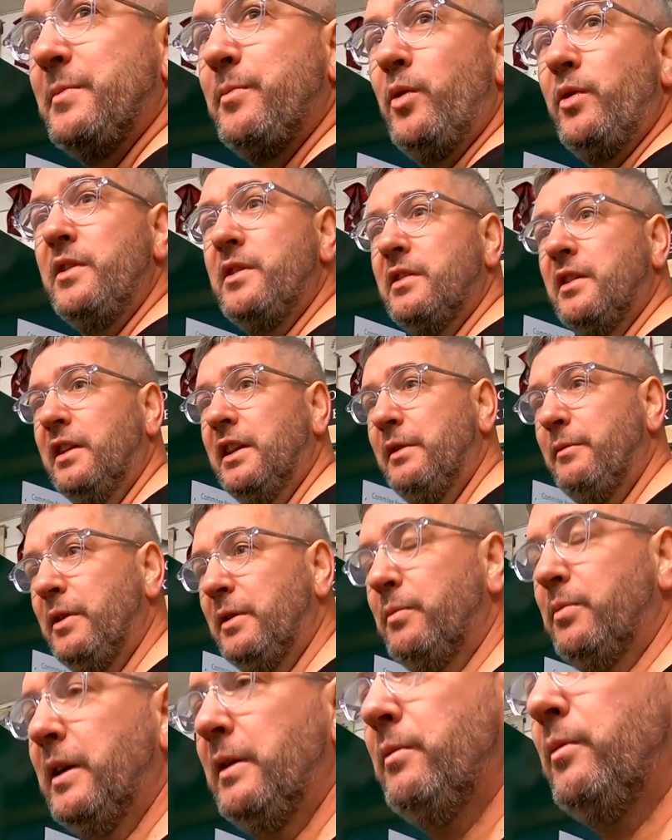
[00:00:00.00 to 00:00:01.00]
A sponsor that
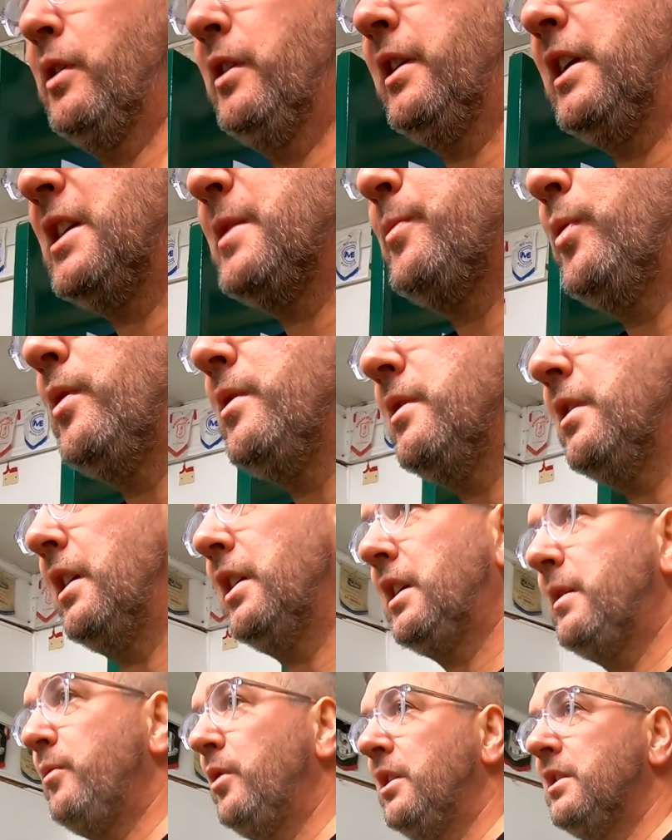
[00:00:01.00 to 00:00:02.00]
would be willing to sponsor
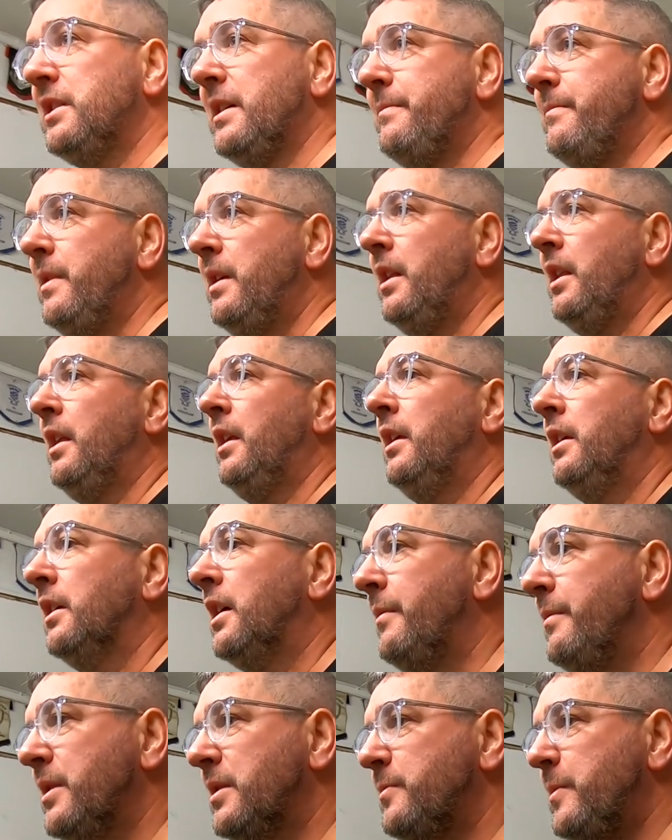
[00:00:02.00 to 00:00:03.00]
a community gym,
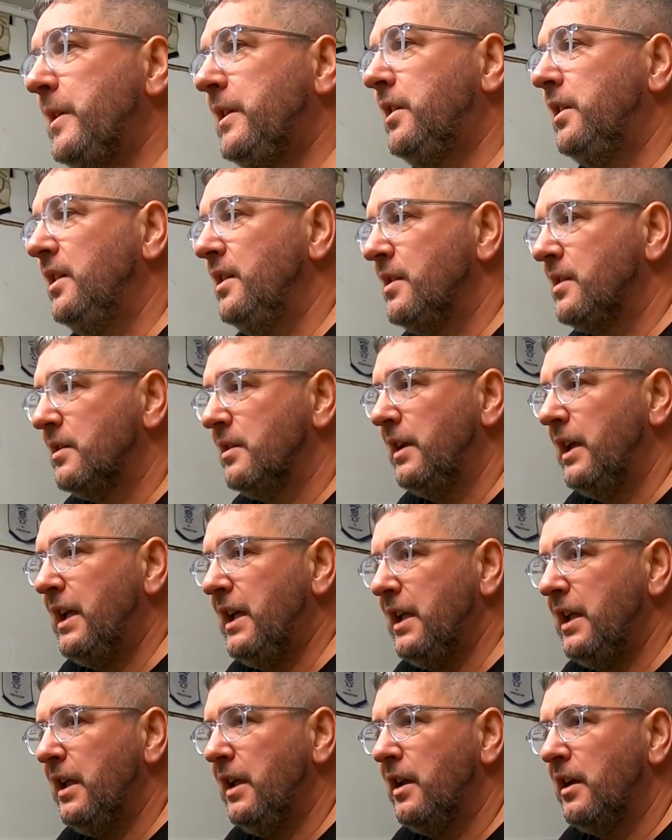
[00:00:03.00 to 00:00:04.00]
come and speak to us.
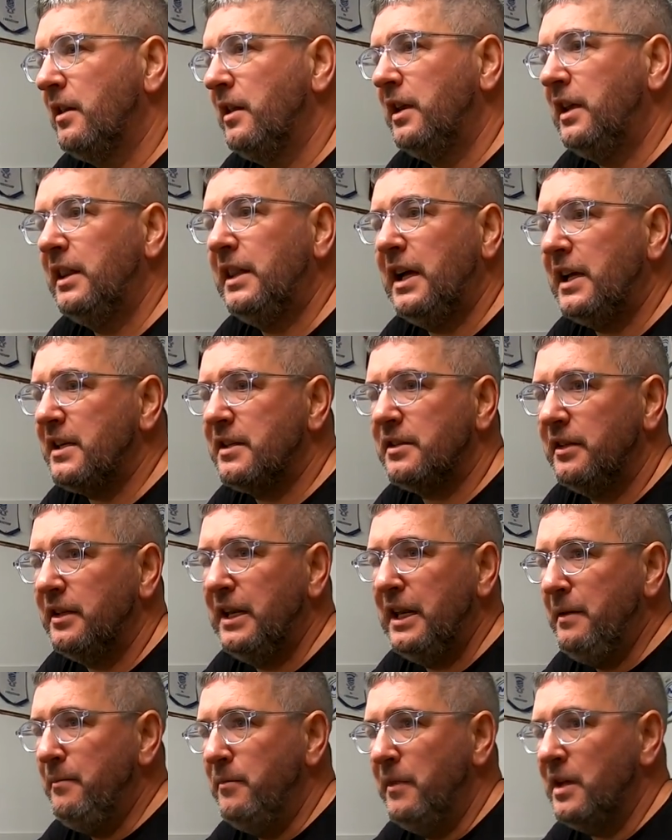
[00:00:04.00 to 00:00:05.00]
They could
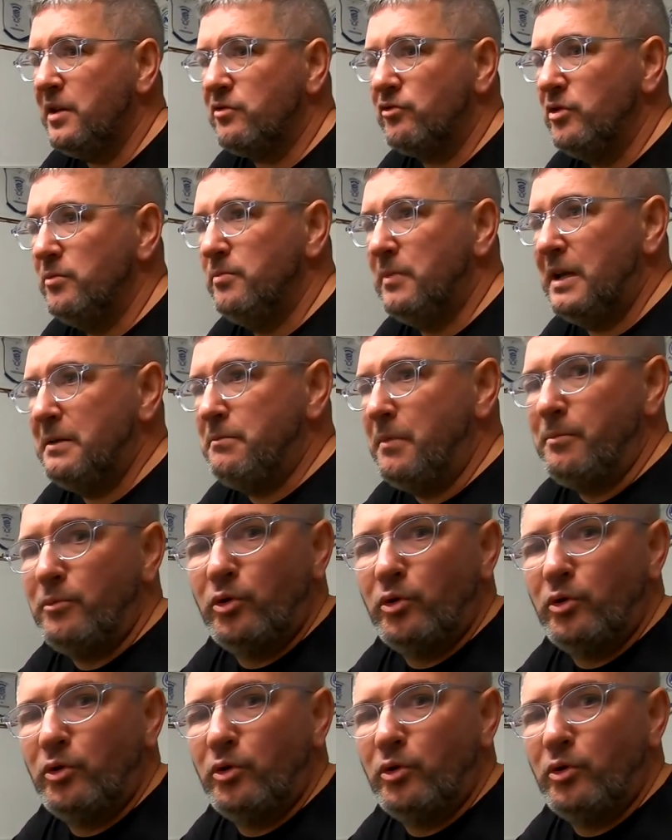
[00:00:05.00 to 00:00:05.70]
actually name this room in